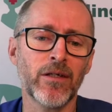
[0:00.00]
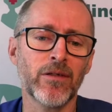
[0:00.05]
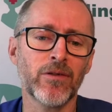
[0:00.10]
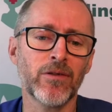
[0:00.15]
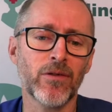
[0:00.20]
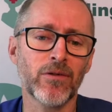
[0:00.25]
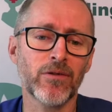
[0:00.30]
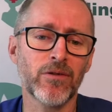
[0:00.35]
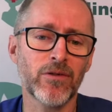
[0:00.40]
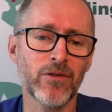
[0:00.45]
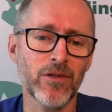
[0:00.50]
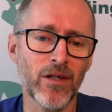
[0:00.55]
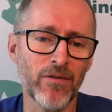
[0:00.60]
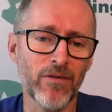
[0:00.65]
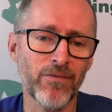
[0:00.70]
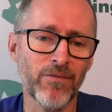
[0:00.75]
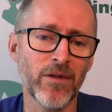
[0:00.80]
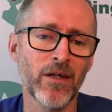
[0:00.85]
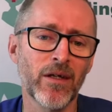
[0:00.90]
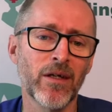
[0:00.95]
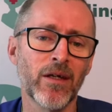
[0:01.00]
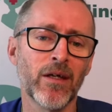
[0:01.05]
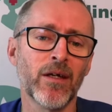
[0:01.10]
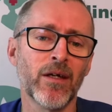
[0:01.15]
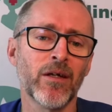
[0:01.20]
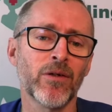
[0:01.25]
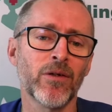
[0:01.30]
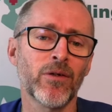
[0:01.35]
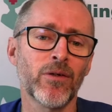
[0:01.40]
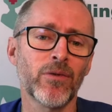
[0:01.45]
Dr. Jeff,
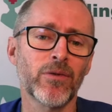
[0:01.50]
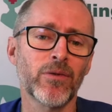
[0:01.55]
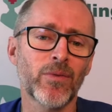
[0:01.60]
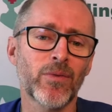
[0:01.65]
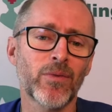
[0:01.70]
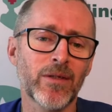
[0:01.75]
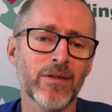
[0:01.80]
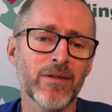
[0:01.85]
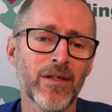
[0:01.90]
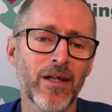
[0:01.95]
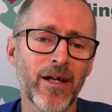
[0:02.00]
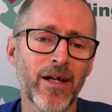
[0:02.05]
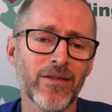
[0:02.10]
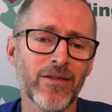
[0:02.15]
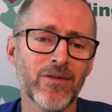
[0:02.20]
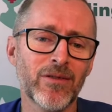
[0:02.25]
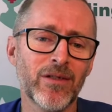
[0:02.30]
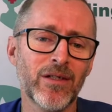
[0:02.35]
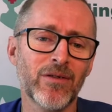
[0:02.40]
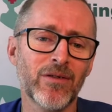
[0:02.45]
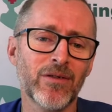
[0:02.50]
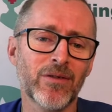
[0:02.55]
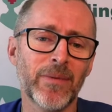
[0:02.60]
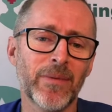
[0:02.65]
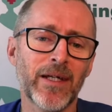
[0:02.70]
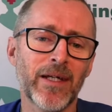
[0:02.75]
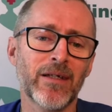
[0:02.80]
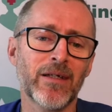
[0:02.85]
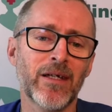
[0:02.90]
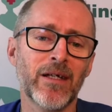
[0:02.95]
who was with us last year, is
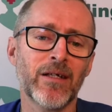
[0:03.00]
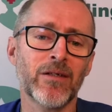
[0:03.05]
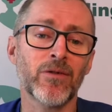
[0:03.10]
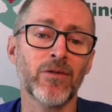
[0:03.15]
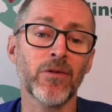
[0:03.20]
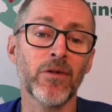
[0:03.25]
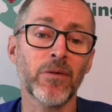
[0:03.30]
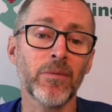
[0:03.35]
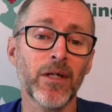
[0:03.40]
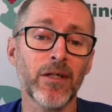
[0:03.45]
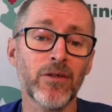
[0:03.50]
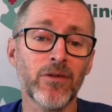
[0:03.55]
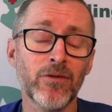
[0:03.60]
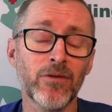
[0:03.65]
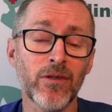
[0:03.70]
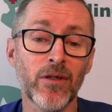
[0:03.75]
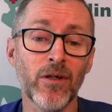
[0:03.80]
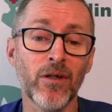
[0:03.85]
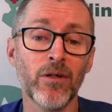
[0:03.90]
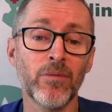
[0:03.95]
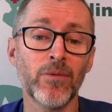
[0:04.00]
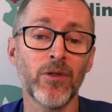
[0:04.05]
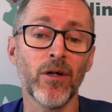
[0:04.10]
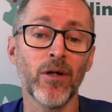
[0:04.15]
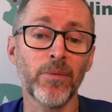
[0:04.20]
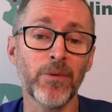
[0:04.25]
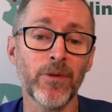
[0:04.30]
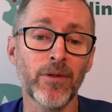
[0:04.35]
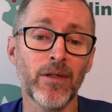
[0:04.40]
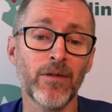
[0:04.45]
back again talking about using
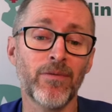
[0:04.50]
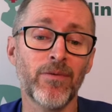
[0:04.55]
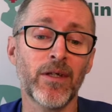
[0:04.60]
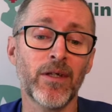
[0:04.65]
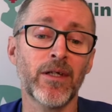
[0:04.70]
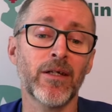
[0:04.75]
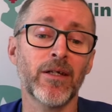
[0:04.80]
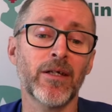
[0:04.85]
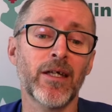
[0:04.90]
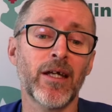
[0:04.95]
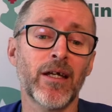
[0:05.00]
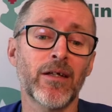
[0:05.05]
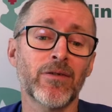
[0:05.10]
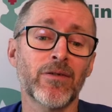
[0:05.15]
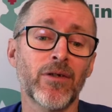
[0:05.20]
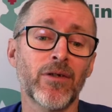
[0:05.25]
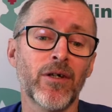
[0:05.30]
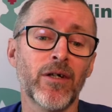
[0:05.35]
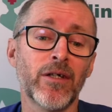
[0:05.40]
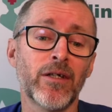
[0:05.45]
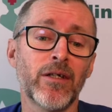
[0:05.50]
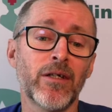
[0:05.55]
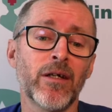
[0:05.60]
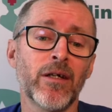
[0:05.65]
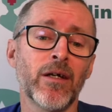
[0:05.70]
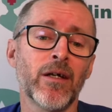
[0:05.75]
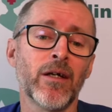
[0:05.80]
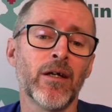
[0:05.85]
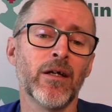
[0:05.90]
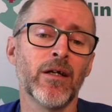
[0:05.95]
homeopathy for healing anxiety.
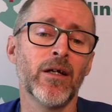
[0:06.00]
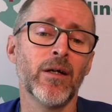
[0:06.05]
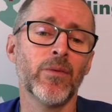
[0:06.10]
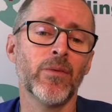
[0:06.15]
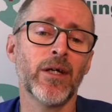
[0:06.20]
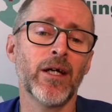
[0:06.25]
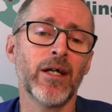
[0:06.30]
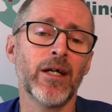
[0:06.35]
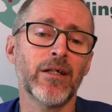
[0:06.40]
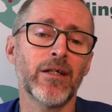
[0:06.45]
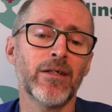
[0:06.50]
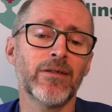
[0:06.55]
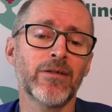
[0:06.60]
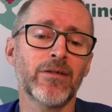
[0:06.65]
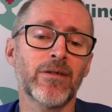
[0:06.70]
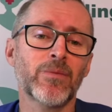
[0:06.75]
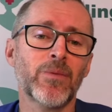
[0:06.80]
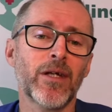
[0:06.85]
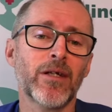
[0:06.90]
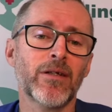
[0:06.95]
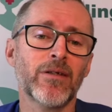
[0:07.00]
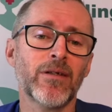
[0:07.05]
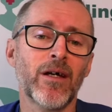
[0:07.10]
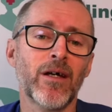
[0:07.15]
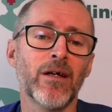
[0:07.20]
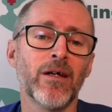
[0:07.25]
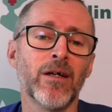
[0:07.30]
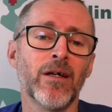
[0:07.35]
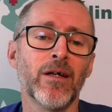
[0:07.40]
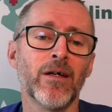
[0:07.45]
And we had Lisa Spector
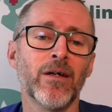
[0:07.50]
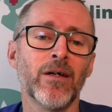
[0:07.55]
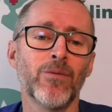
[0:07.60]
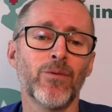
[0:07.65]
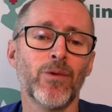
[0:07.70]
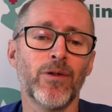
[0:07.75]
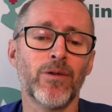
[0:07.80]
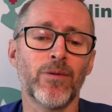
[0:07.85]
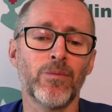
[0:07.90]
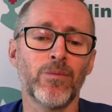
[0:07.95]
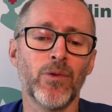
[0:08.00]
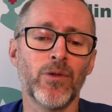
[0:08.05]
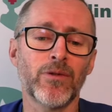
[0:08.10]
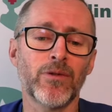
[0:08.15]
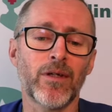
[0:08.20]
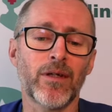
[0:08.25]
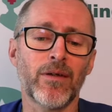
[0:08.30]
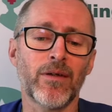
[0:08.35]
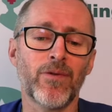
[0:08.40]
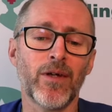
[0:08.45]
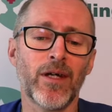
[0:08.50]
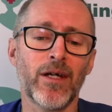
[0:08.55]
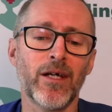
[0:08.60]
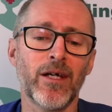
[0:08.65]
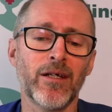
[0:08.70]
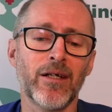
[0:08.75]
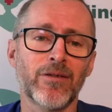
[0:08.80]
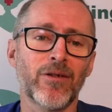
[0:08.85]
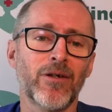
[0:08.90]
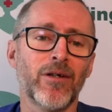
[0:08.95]
with music for
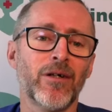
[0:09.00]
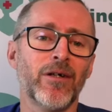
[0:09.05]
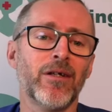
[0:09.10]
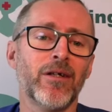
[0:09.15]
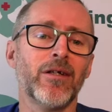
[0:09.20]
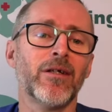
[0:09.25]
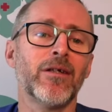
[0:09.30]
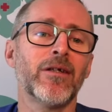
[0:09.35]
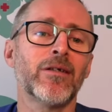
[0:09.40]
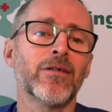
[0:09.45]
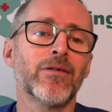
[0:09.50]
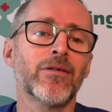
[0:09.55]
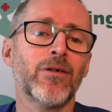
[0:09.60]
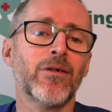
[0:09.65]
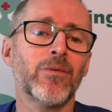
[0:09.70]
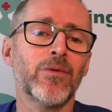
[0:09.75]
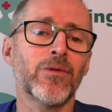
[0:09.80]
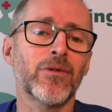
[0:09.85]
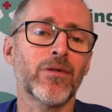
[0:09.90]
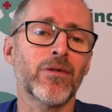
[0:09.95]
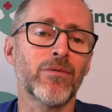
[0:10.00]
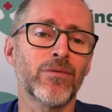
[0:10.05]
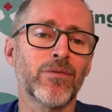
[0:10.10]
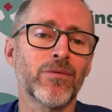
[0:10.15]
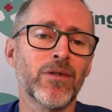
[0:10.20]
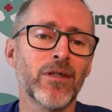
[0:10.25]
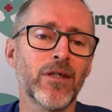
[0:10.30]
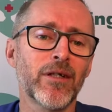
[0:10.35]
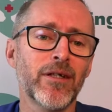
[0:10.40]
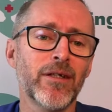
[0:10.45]
anxiety. So it was a
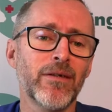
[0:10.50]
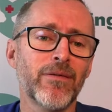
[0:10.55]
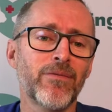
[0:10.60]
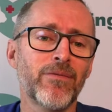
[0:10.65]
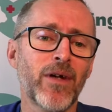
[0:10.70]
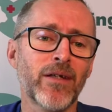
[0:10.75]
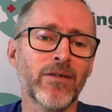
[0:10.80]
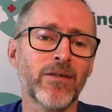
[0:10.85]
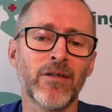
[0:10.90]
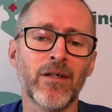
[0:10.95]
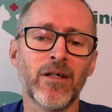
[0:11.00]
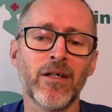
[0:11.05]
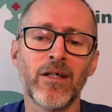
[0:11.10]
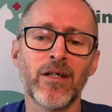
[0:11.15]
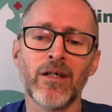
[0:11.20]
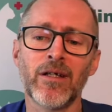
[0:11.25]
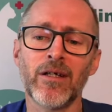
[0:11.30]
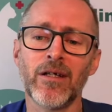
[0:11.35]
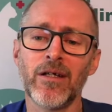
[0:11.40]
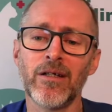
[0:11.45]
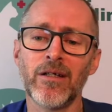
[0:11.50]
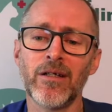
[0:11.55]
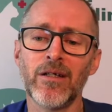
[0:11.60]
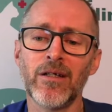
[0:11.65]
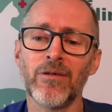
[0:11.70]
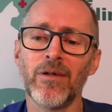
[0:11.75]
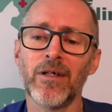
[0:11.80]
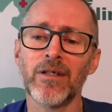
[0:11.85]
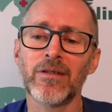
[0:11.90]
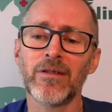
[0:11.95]
really fascinating and
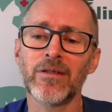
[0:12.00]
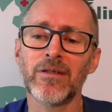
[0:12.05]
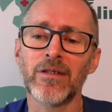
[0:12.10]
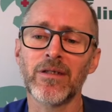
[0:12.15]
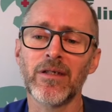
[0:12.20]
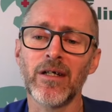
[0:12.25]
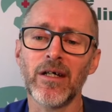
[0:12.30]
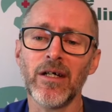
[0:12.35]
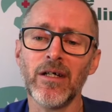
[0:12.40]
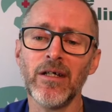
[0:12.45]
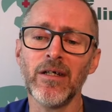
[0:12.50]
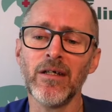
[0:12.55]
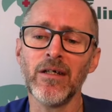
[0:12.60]
interesting day.